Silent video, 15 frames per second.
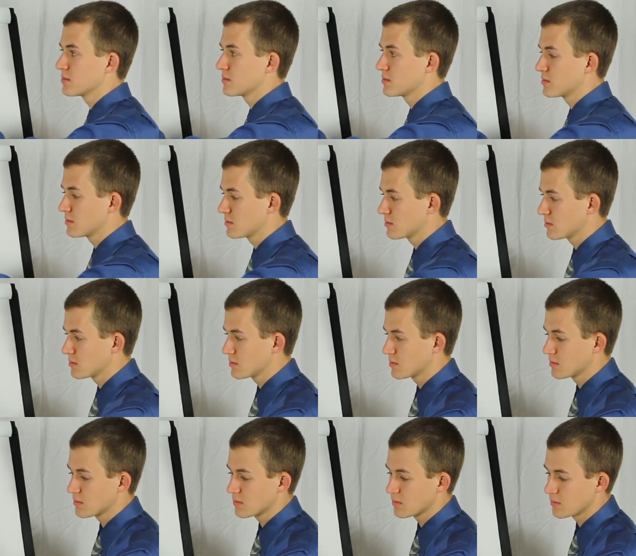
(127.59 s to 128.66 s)

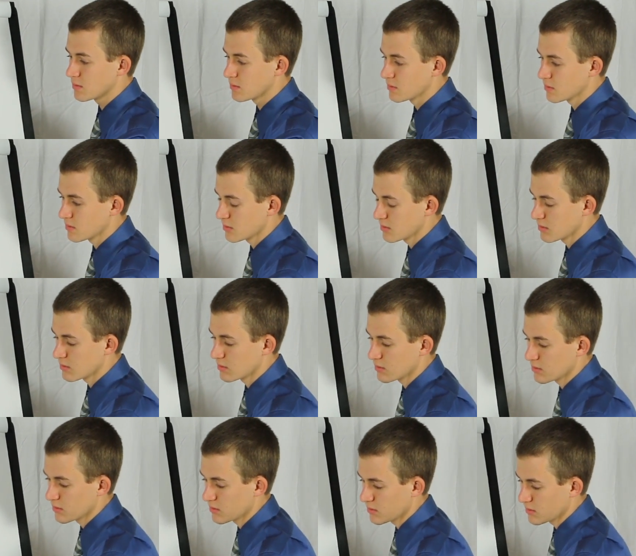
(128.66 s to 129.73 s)

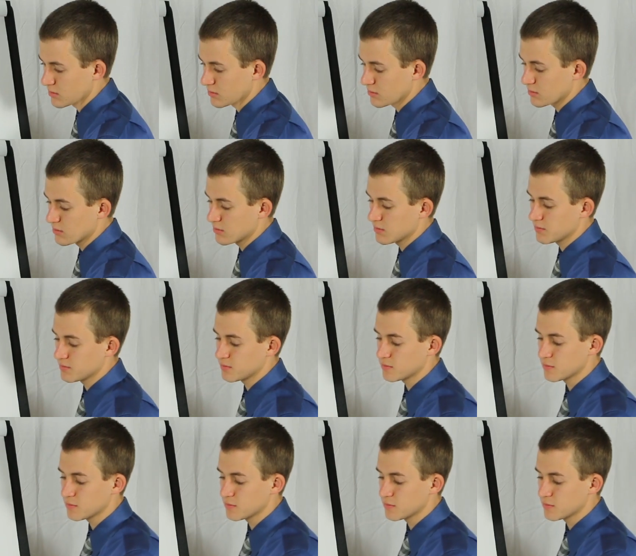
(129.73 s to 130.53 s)
(silence)